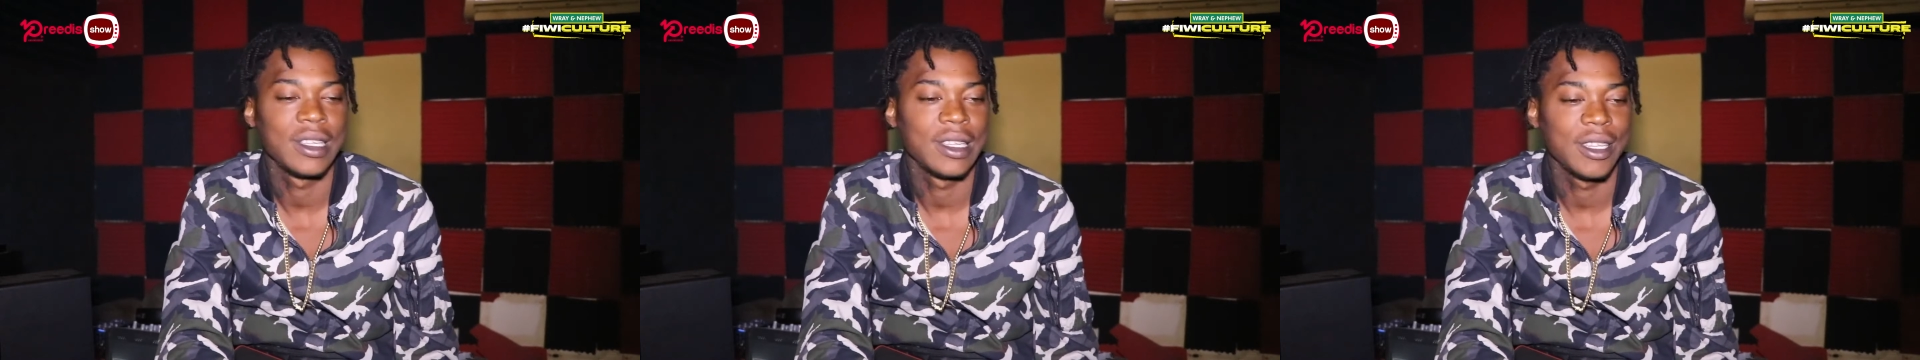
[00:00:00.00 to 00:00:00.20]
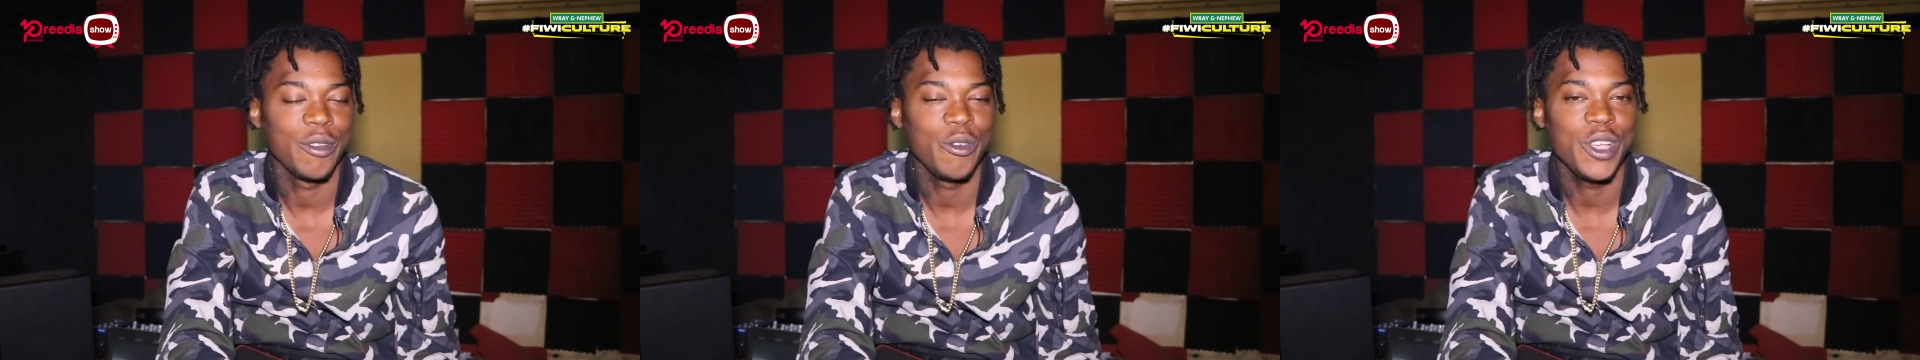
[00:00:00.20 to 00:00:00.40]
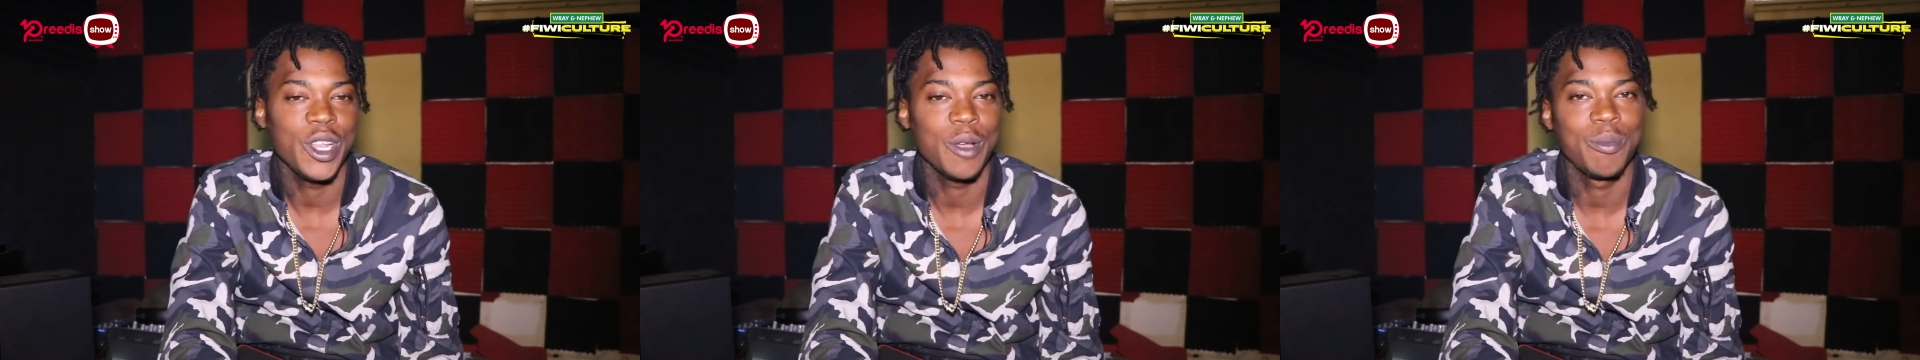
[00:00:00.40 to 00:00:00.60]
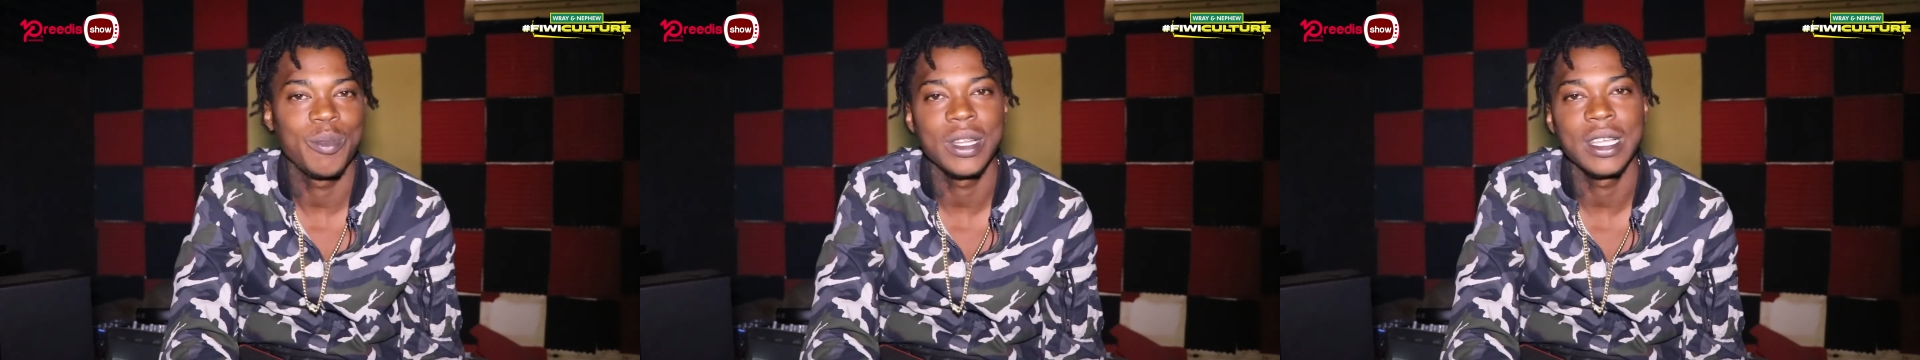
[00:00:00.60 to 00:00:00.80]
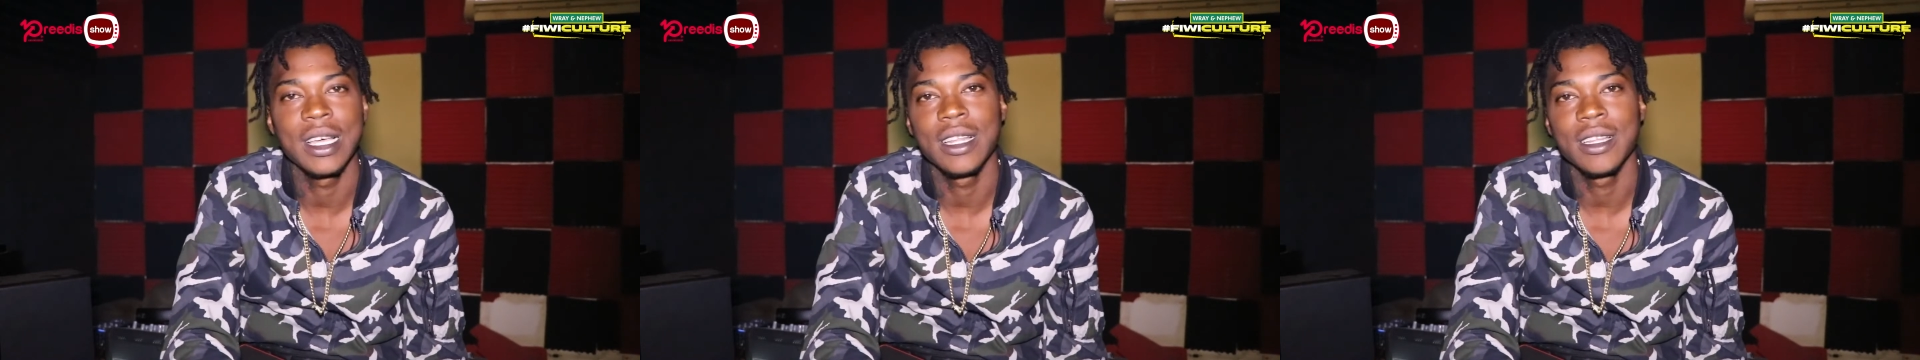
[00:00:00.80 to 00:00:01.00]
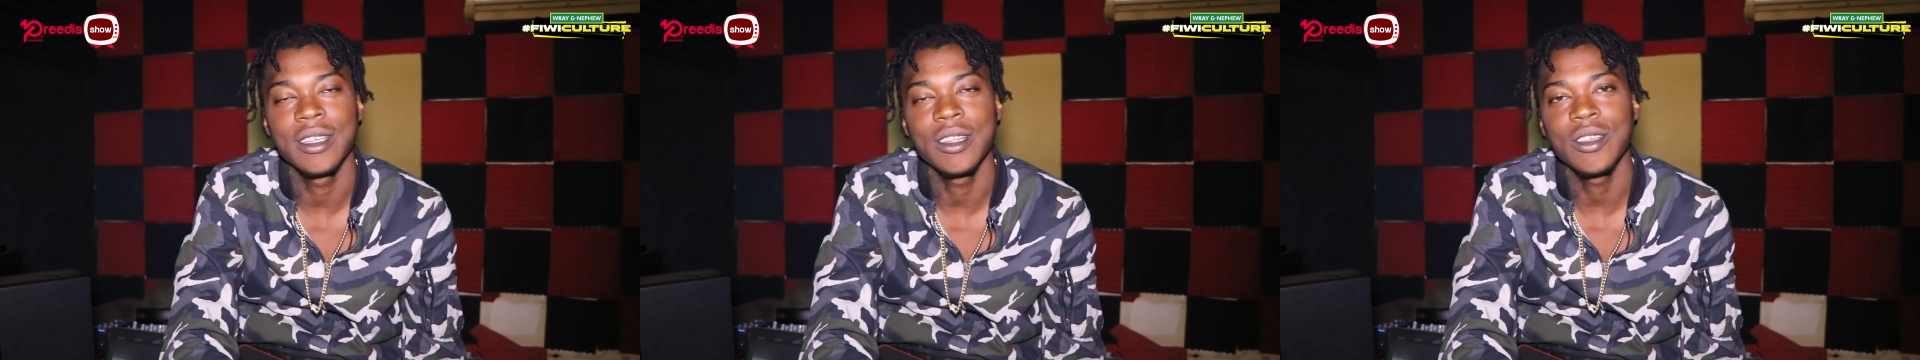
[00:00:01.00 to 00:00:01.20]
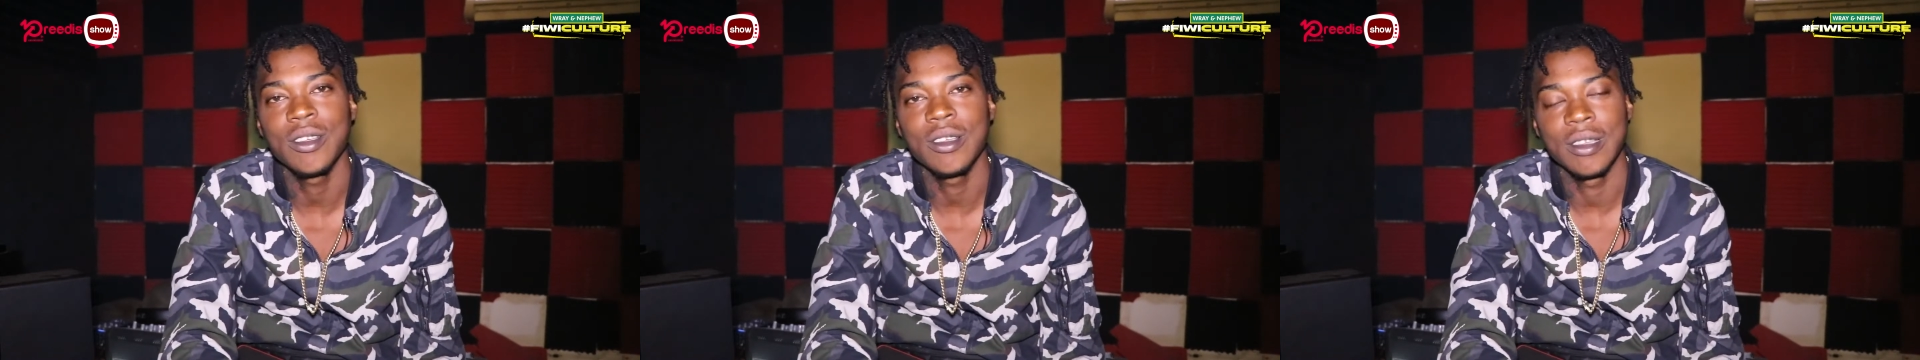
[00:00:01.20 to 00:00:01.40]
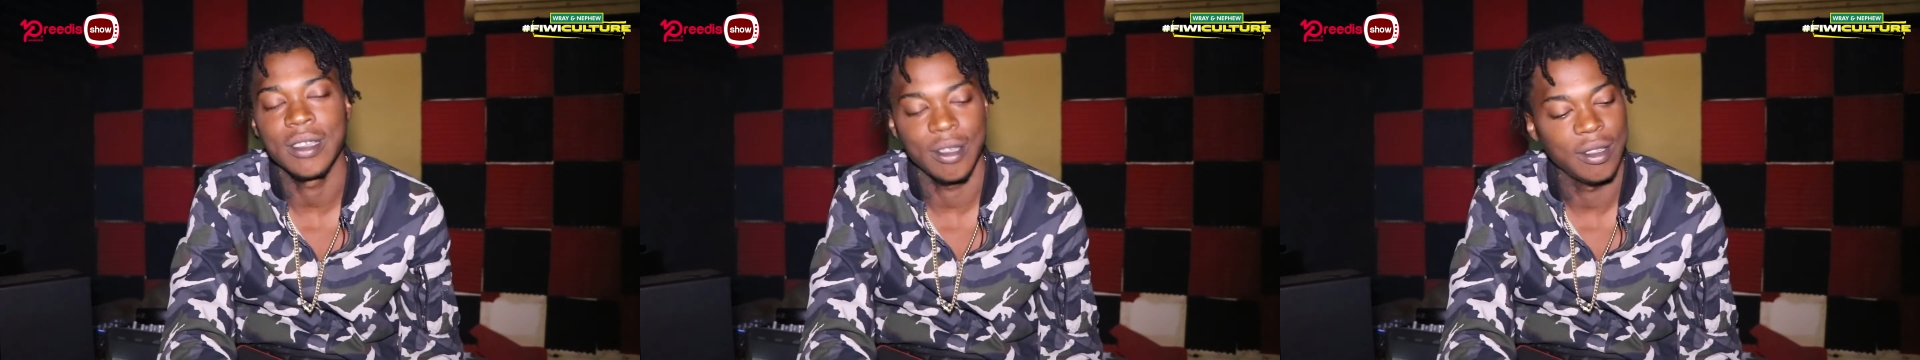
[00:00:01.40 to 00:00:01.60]
The radio play, and you know,
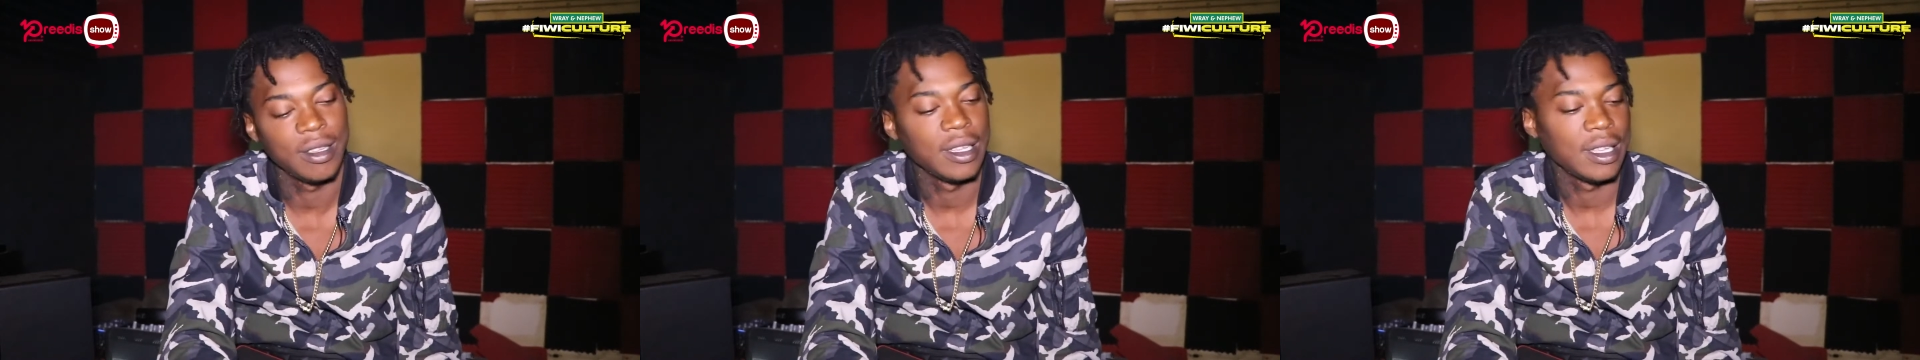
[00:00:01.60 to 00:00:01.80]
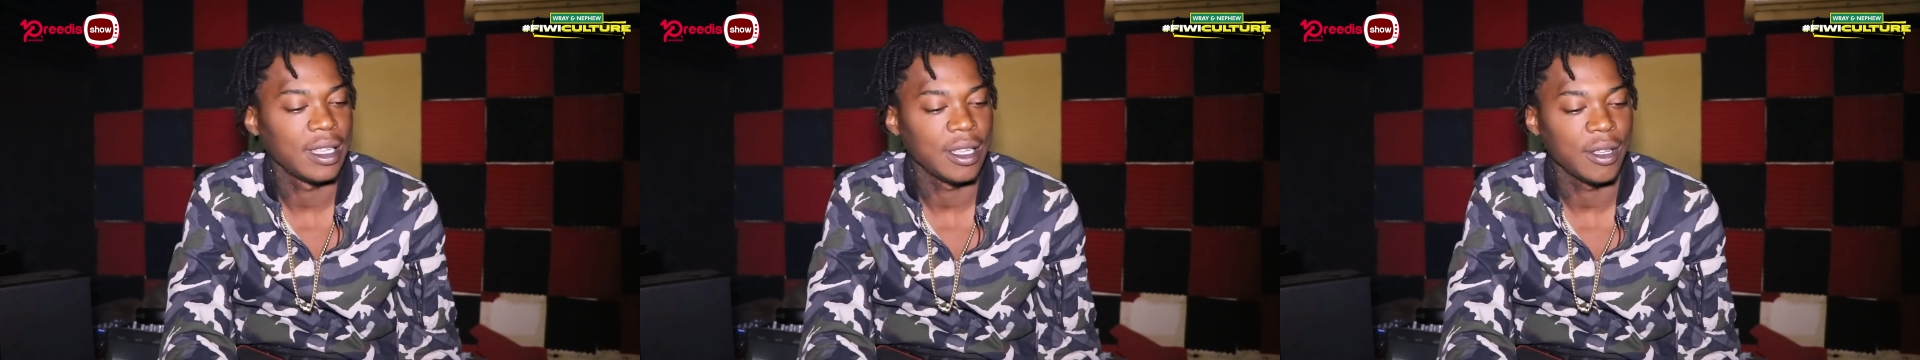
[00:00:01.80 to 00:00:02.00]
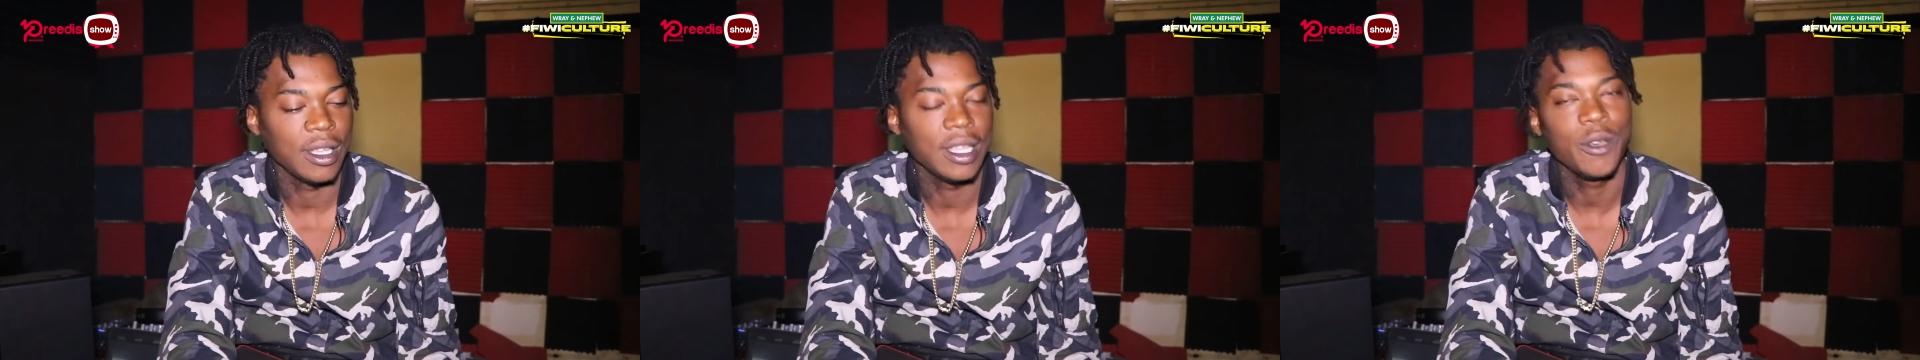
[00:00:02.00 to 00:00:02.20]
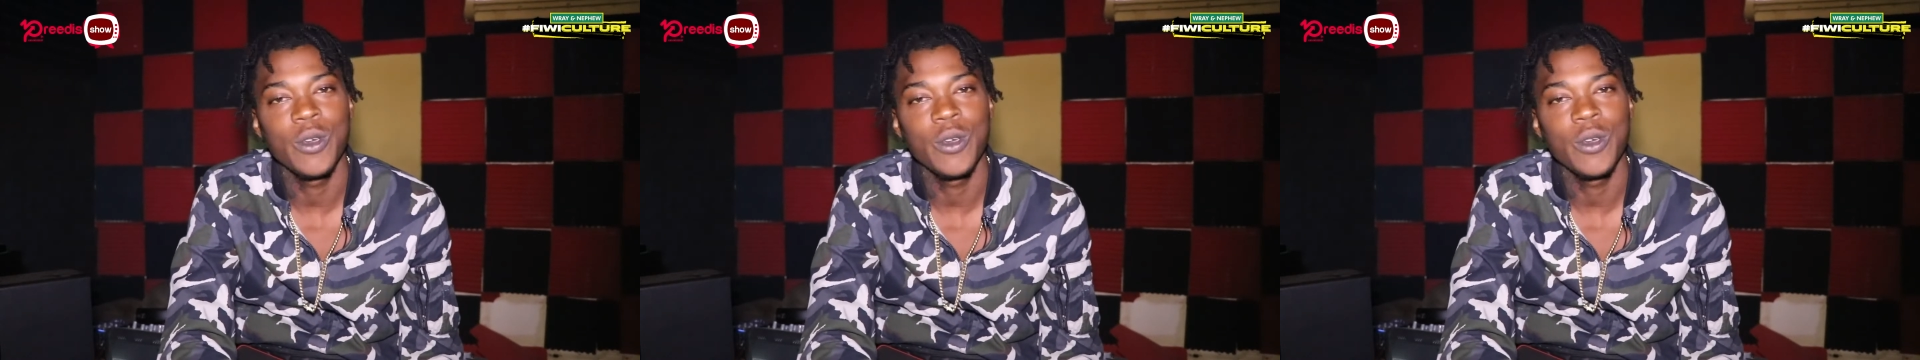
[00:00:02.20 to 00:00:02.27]
it